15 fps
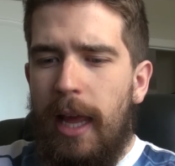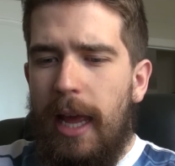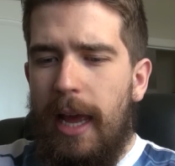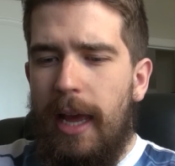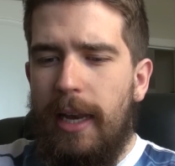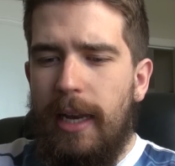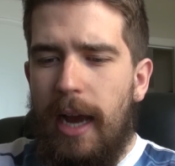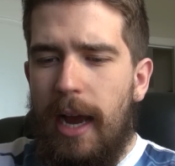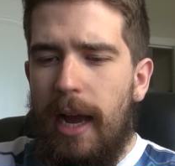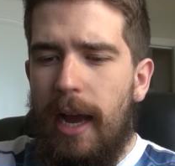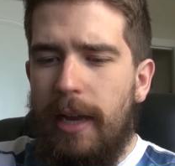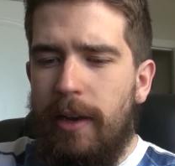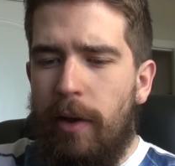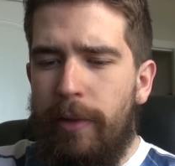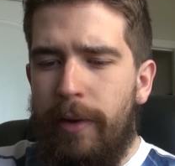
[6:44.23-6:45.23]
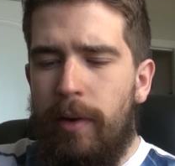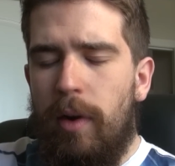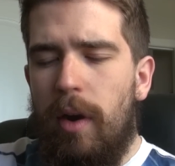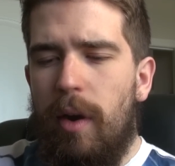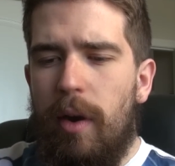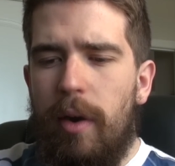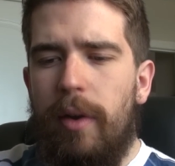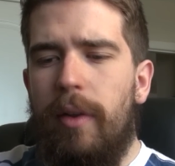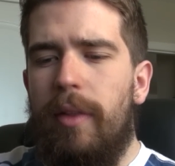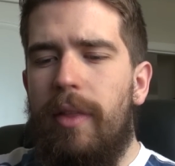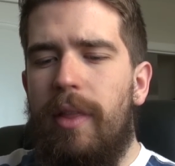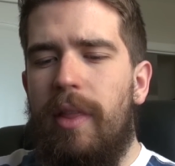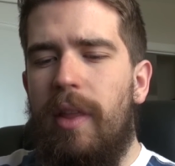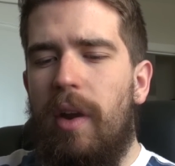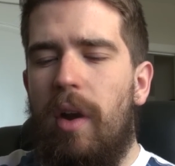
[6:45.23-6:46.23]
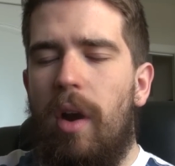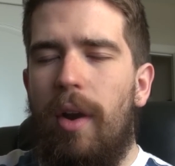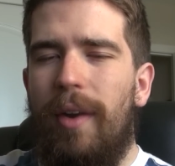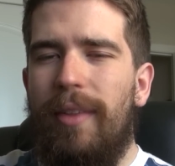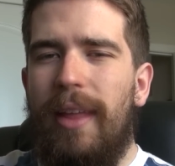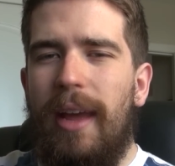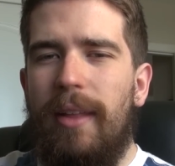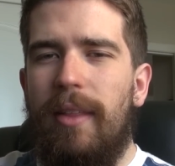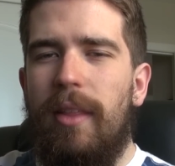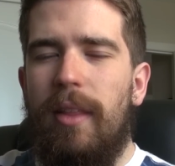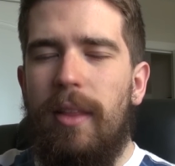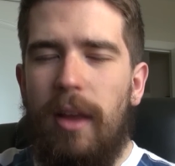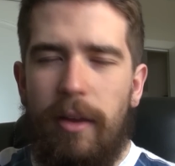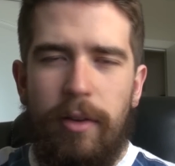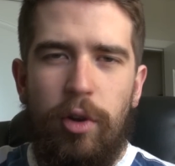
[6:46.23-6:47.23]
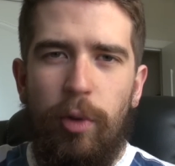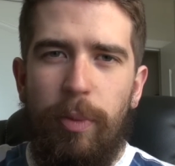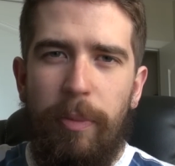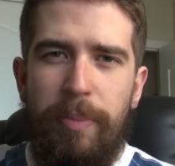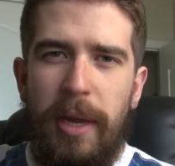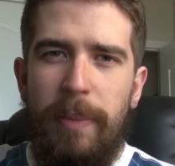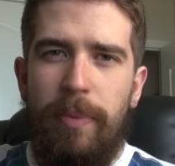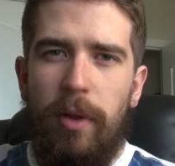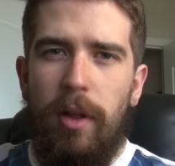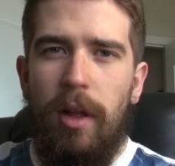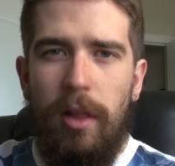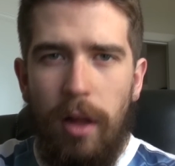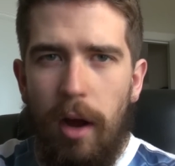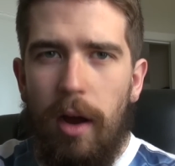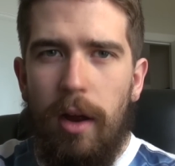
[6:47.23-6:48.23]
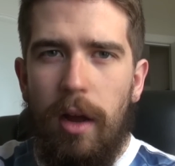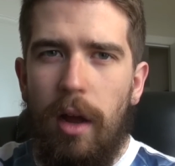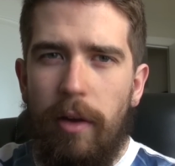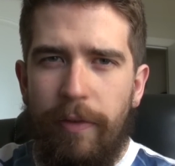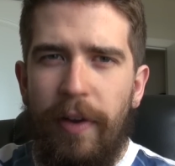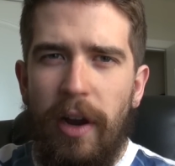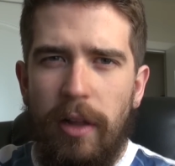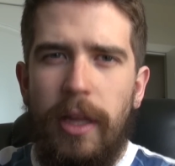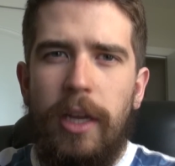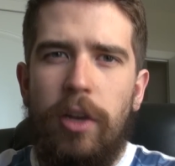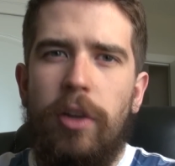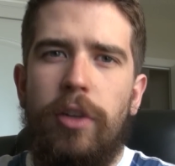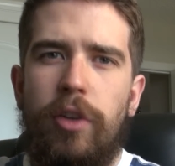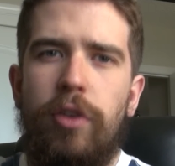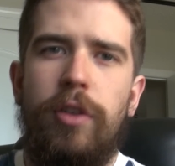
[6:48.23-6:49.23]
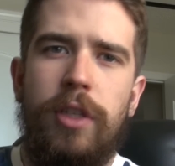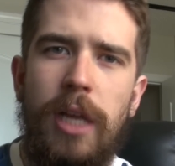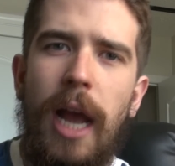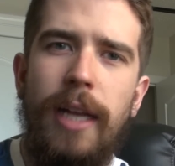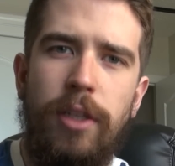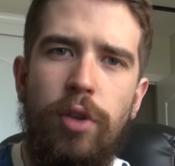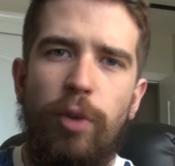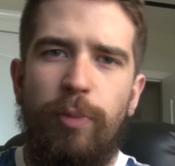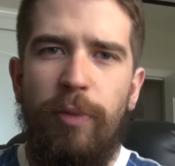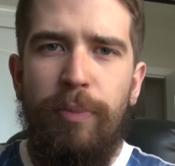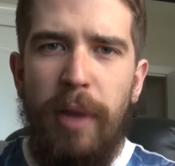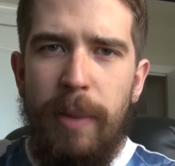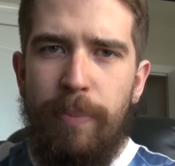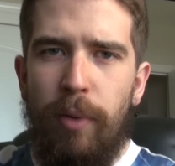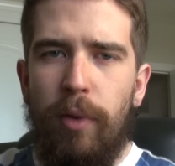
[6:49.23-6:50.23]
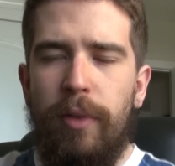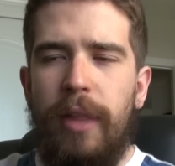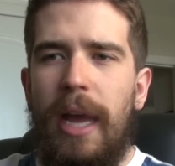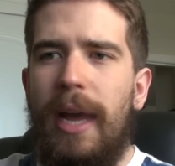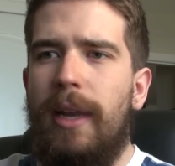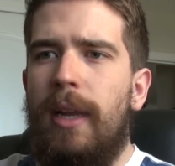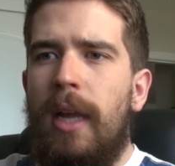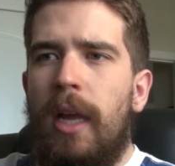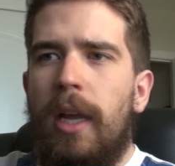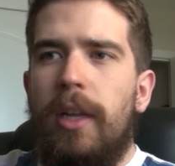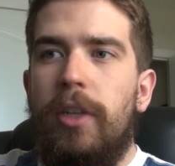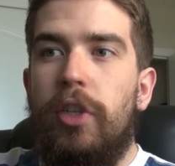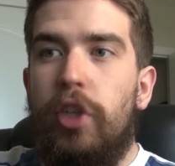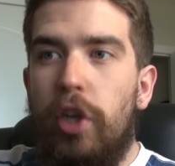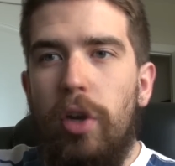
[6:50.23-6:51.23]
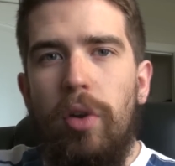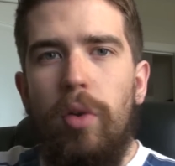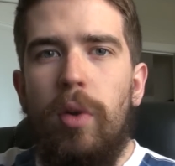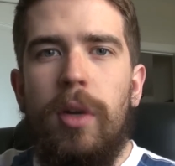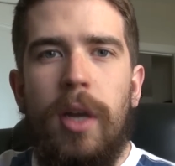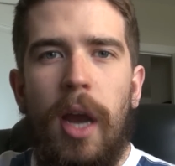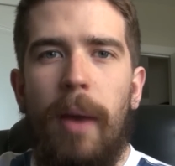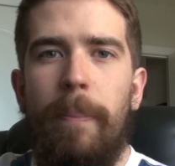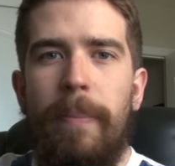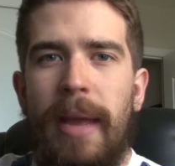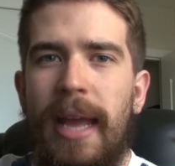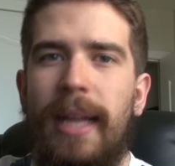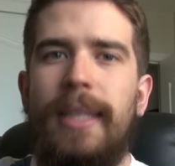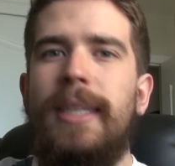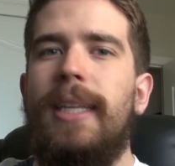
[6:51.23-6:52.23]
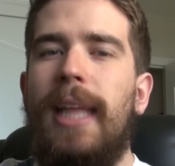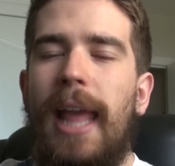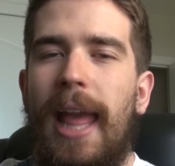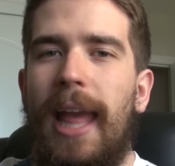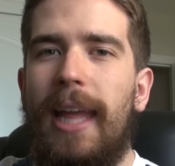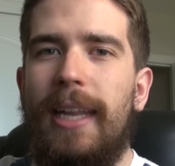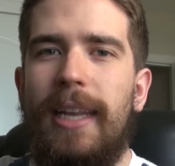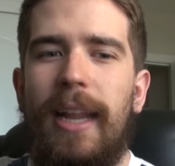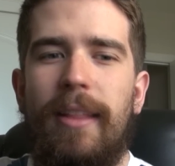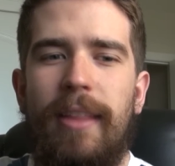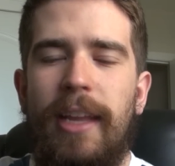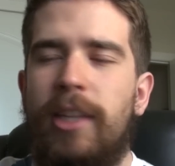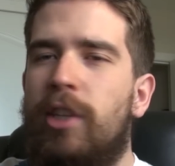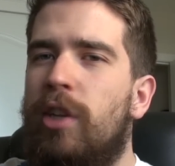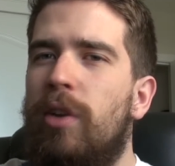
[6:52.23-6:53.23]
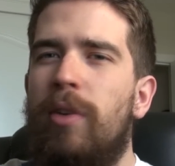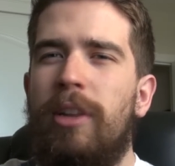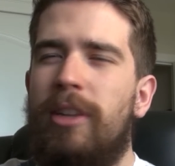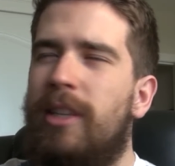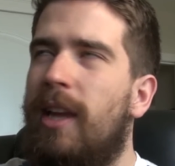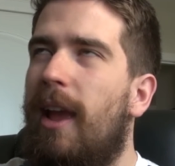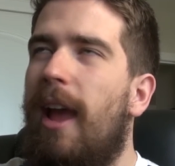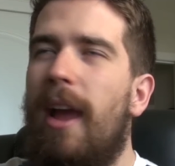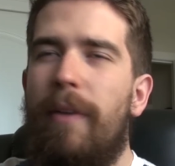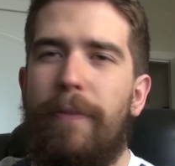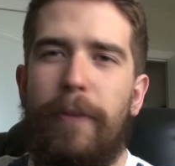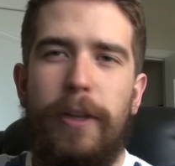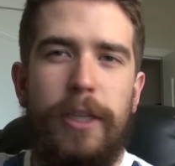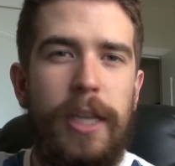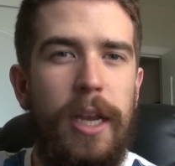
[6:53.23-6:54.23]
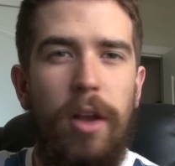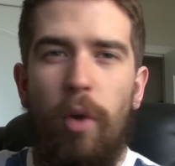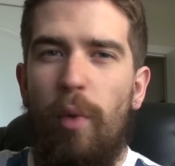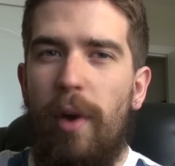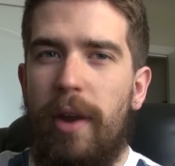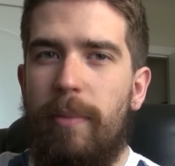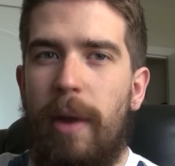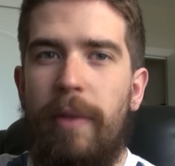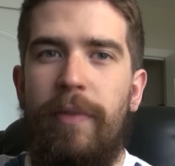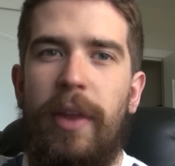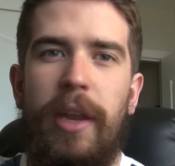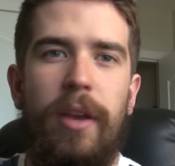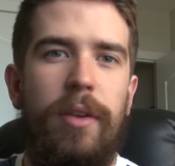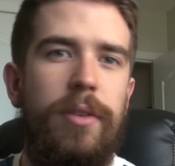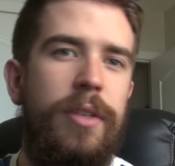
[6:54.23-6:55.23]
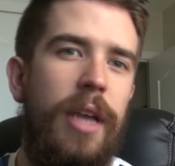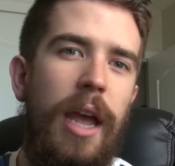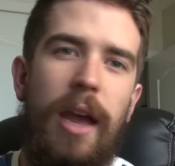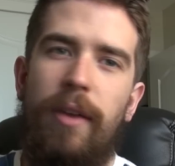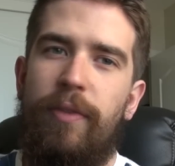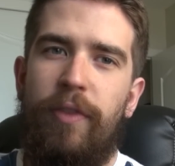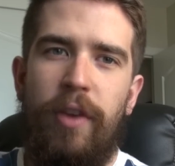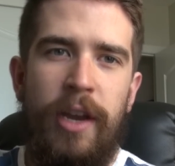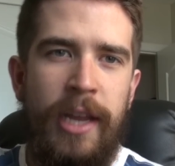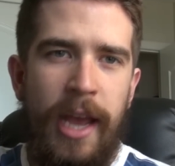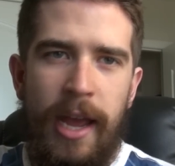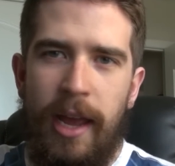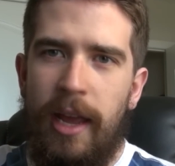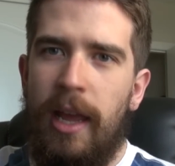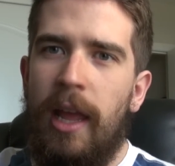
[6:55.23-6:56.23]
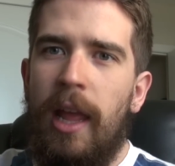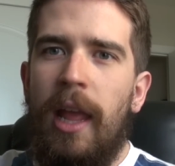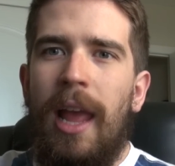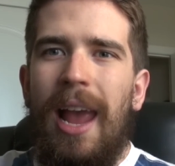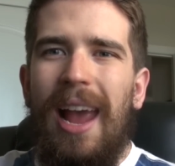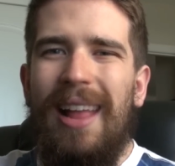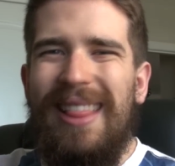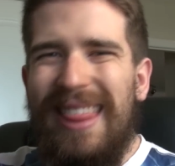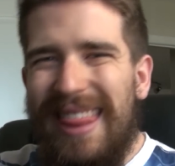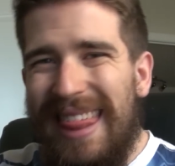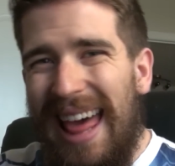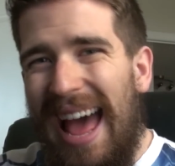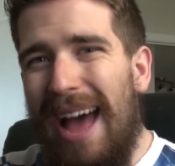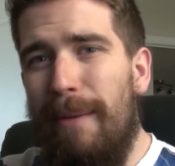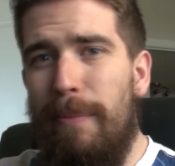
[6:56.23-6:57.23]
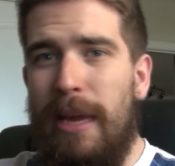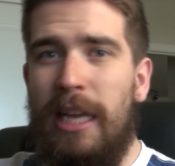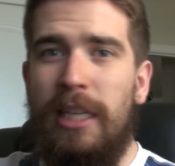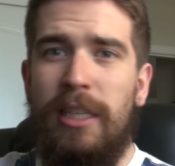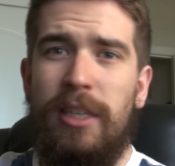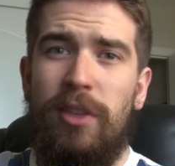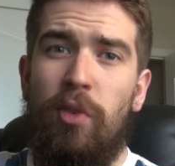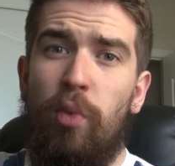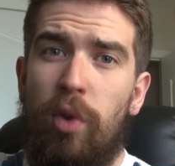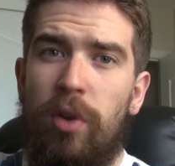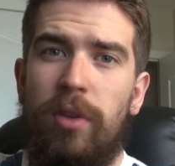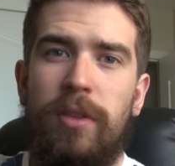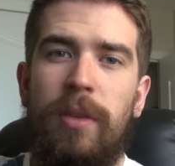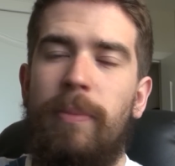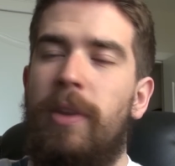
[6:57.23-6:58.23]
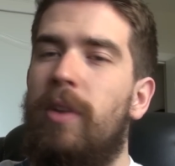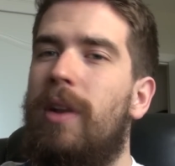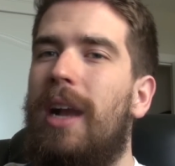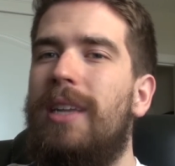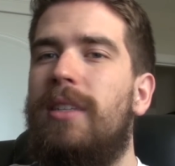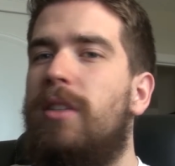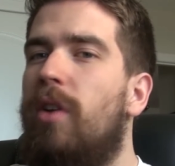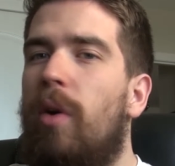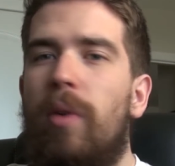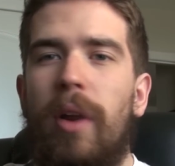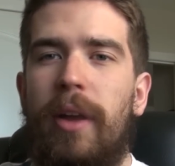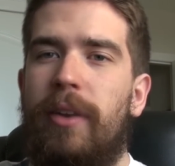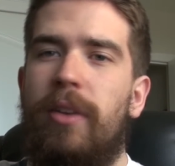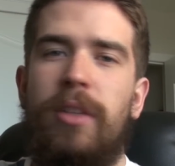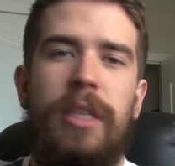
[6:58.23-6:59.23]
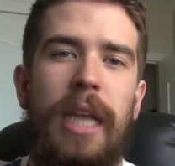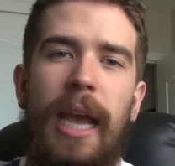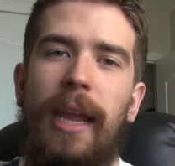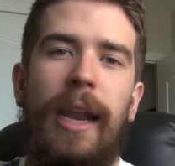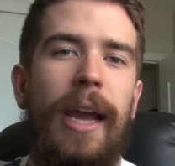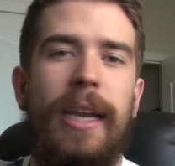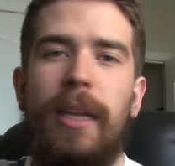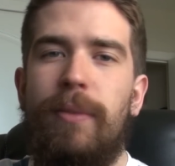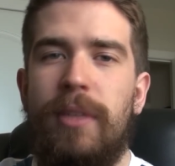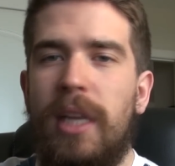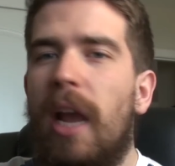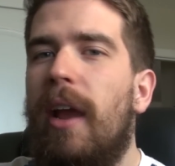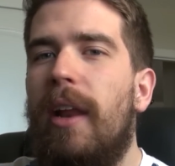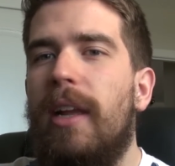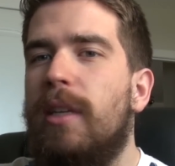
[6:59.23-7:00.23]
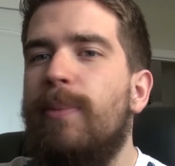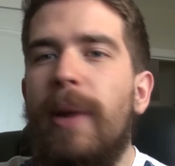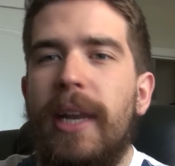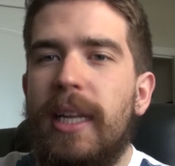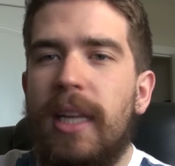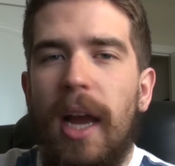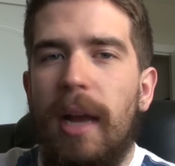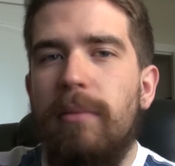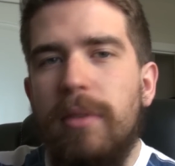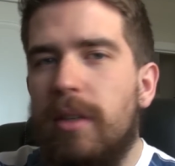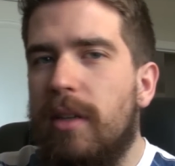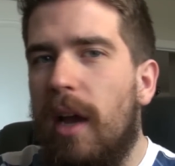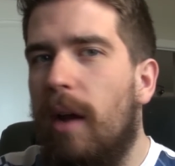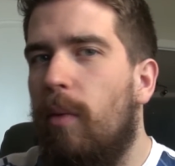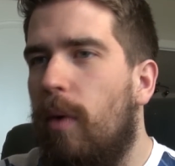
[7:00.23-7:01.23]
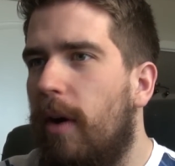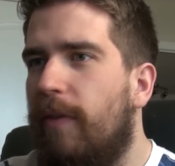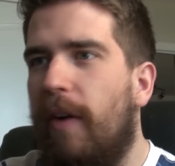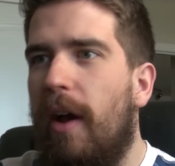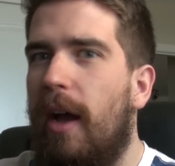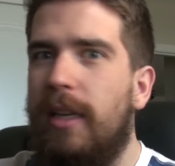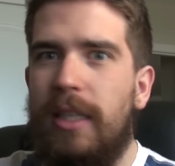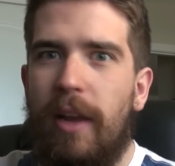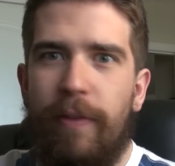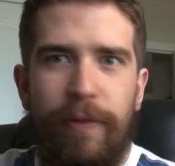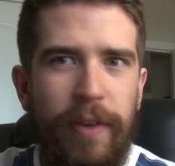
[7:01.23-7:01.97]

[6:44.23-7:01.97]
And I know there are a group of people, a fairly good-sized group of people that do commit, and they tune into every single one of my videos every day. And that means the world to me. You guys don't understand. I could say it as many times as I